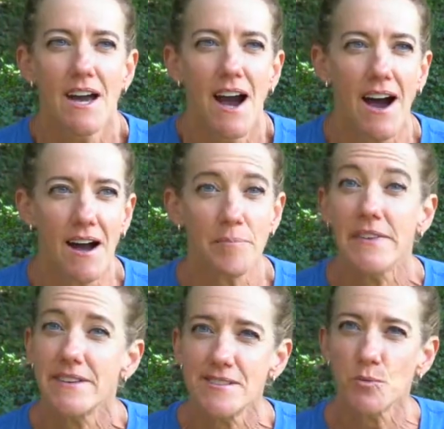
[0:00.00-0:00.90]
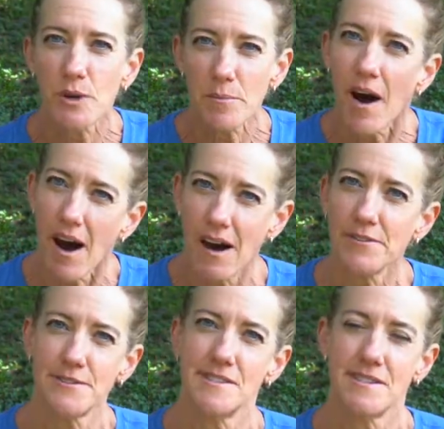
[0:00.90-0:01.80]
And this is Wim
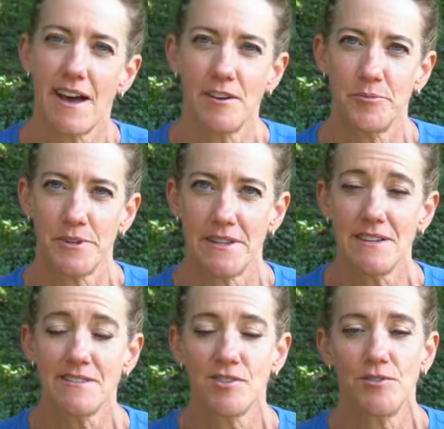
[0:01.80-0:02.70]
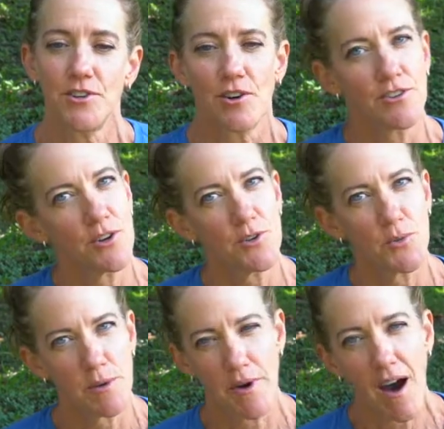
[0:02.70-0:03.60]
Hof style breathing. So if you don't know who
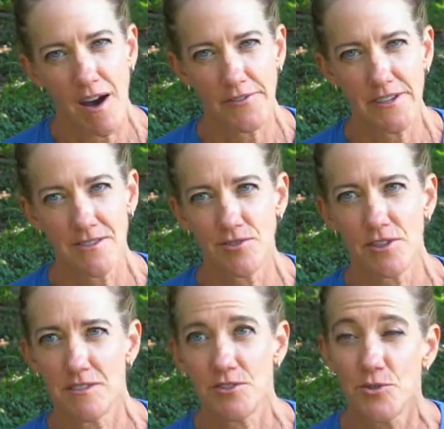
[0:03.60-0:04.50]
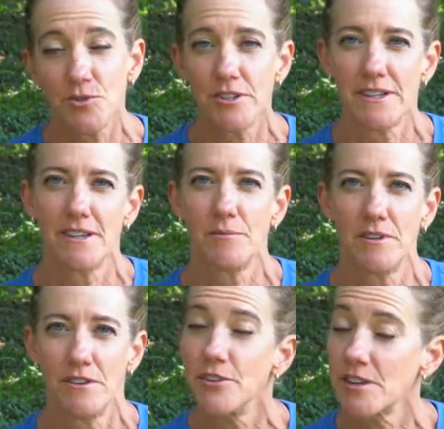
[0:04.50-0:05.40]
Wim Hof is, you can Google him or
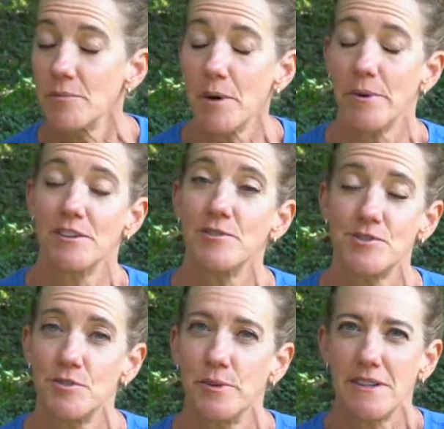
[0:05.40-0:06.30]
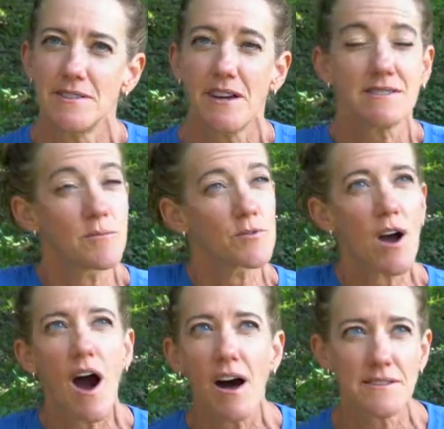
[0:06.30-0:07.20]
look him up on YouTube, but he's got some
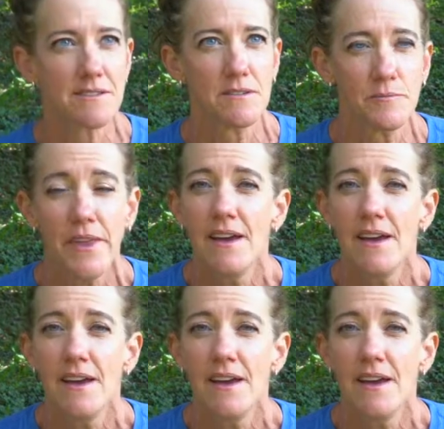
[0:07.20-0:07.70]
awesome